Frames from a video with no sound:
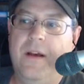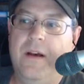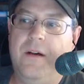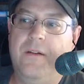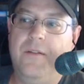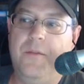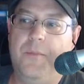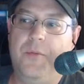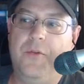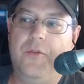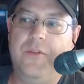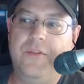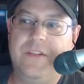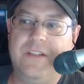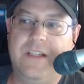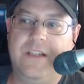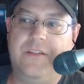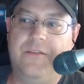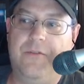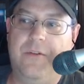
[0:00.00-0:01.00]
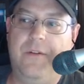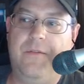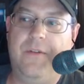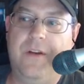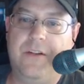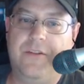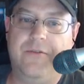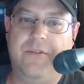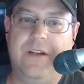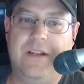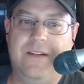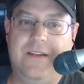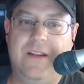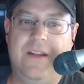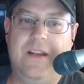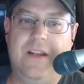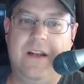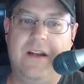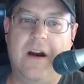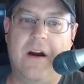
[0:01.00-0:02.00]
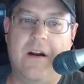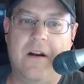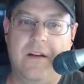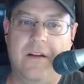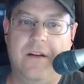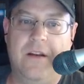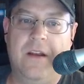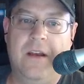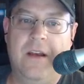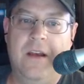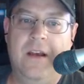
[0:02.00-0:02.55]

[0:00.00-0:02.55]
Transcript: of the Bruins' 6-3 victory at TD Garden.